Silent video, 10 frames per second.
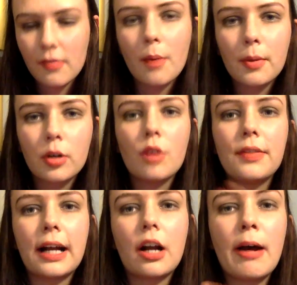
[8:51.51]
Oh my god,
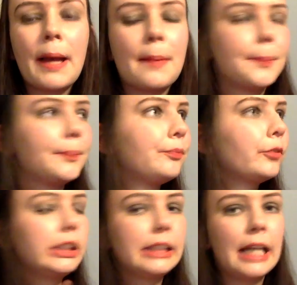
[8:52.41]
that guy.
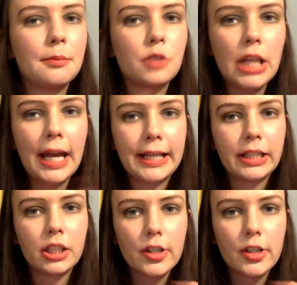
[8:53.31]
What's his name? Shane?